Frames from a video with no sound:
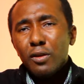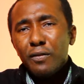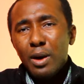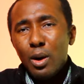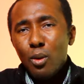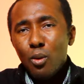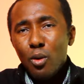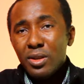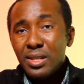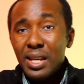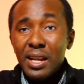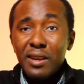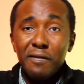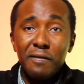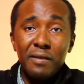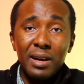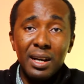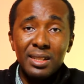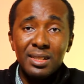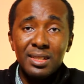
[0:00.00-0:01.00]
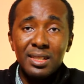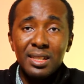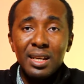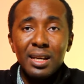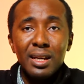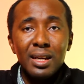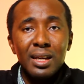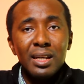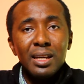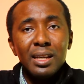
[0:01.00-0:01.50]
of awards. And in fact,
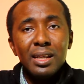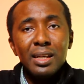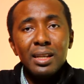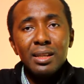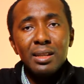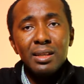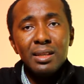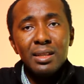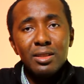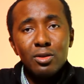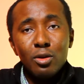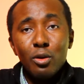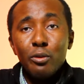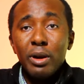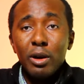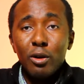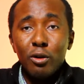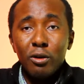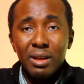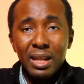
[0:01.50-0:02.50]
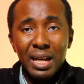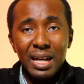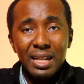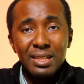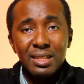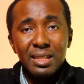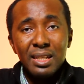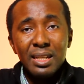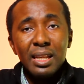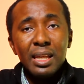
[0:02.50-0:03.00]
it's on record
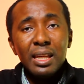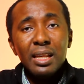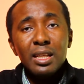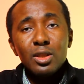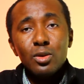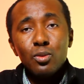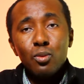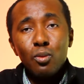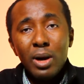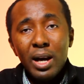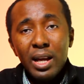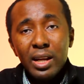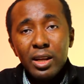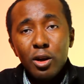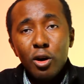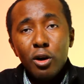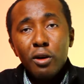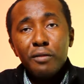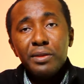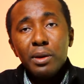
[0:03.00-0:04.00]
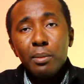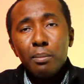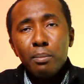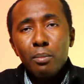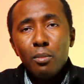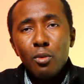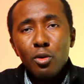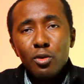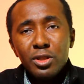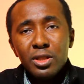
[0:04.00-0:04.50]
that he is one of the
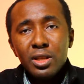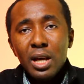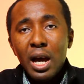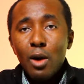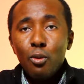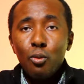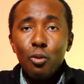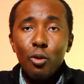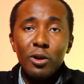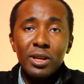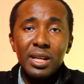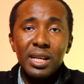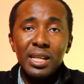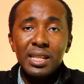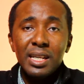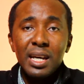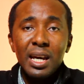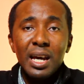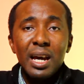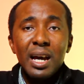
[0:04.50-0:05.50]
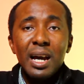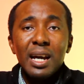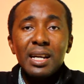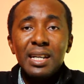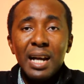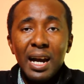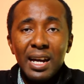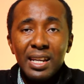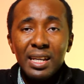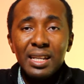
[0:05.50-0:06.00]
most awarded
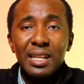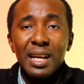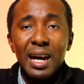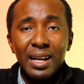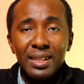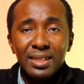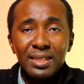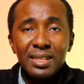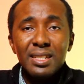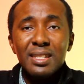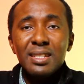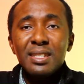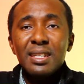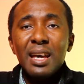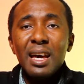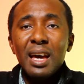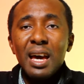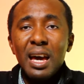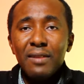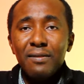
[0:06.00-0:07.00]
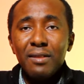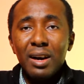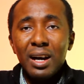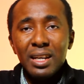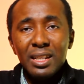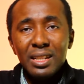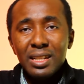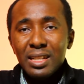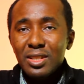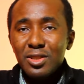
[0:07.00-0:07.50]
Ghanaian artists ever
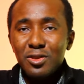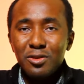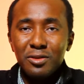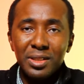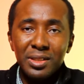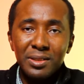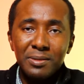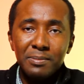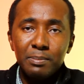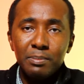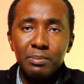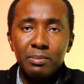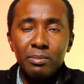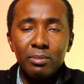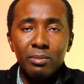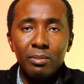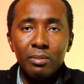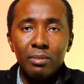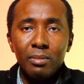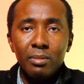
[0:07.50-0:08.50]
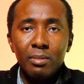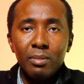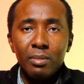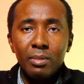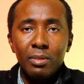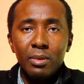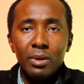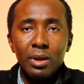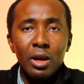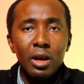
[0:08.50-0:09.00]
in history.
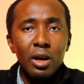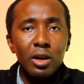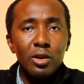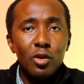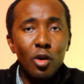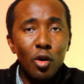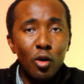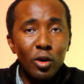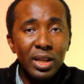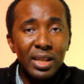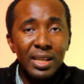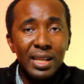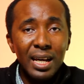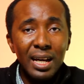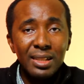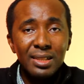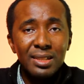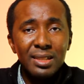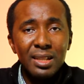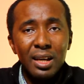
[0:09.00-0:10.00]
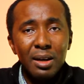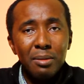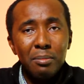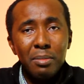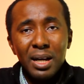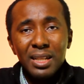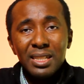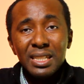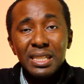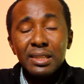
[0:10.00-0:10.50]
Not only that,
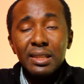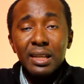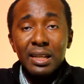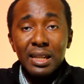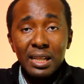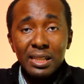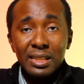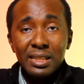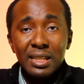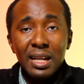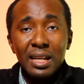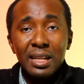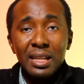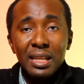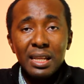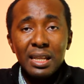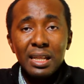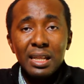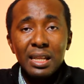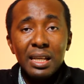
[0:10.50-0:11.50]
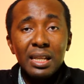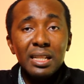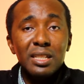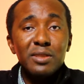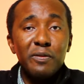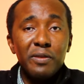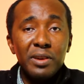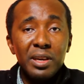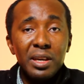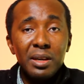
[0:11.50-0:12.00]
but internationally, his
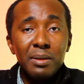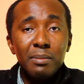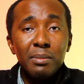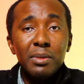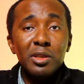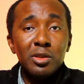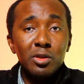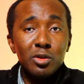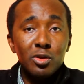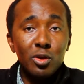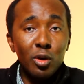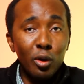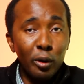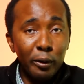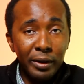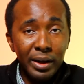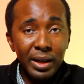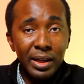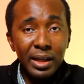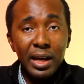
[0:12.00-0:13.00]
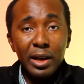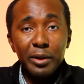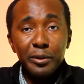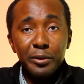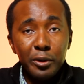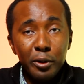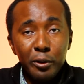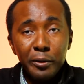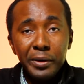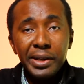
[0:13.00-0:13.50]
fame is growing
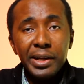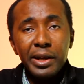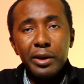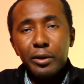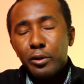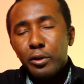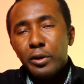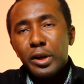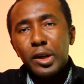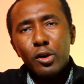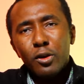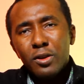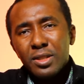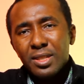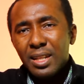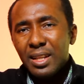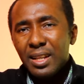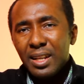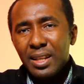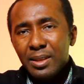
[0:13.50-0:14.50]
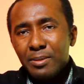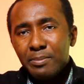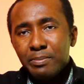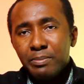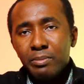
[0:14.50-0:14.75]
and growing and growing constantly